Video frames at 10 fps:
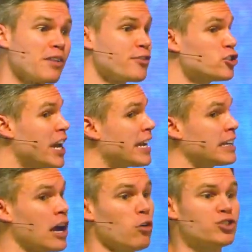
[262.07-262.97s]
if you're
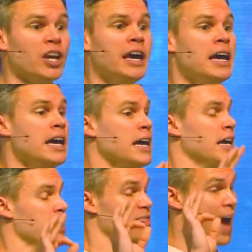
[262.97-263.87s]
taking notes.
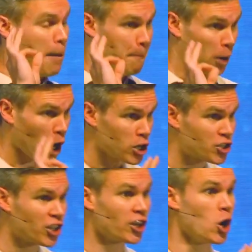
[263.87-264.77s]
That
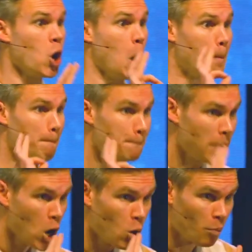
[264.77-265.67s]
personal
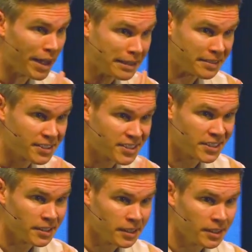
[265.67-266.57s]

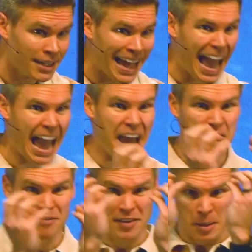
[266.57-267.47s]
moments
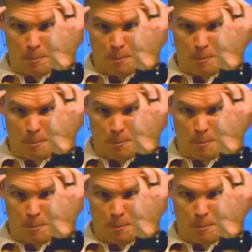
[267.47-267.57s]
have